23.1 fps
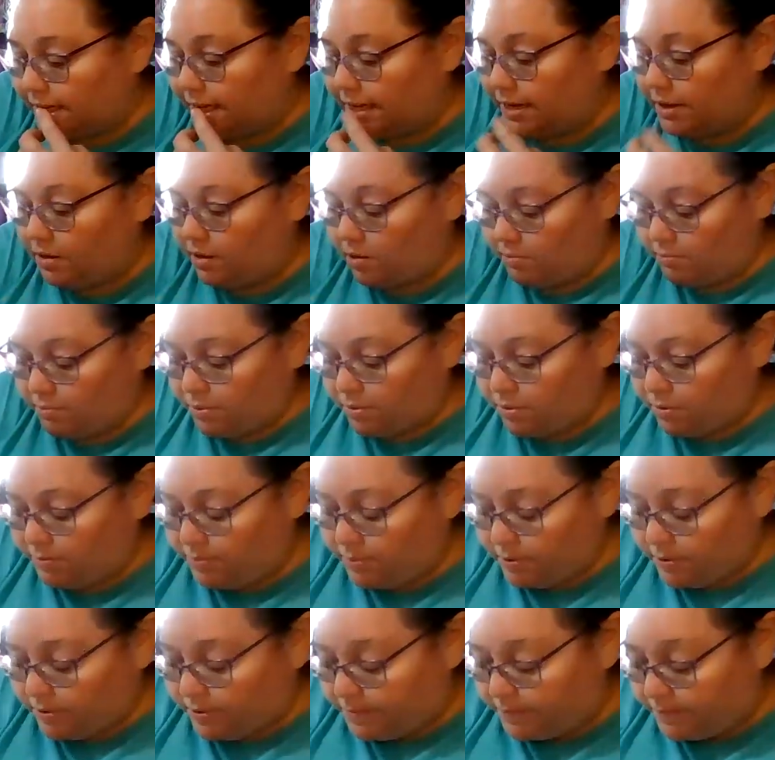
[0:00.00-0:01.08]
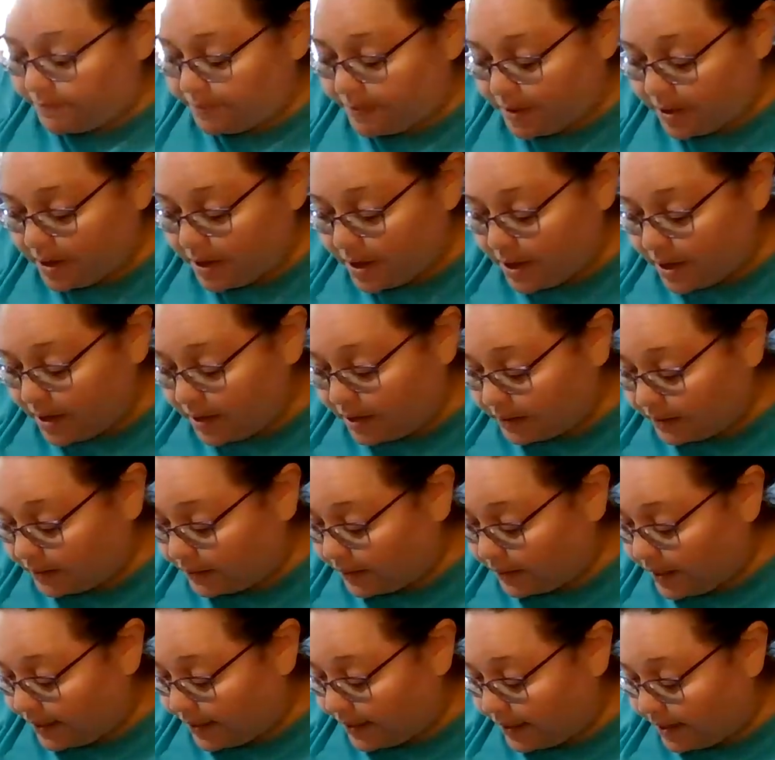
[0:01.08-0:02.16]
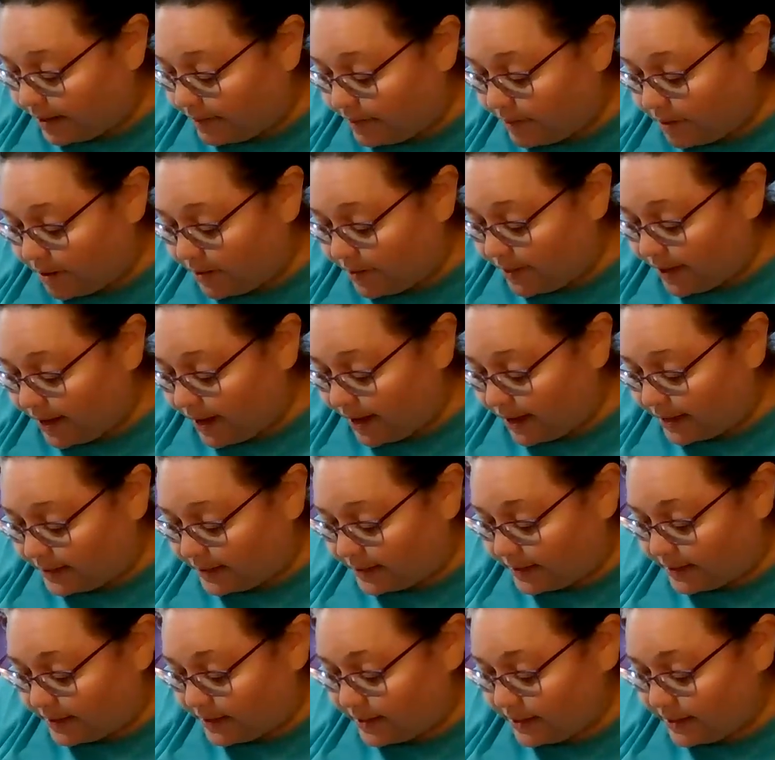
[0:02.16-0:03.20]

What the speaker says: Take our purple, we'll line it up on that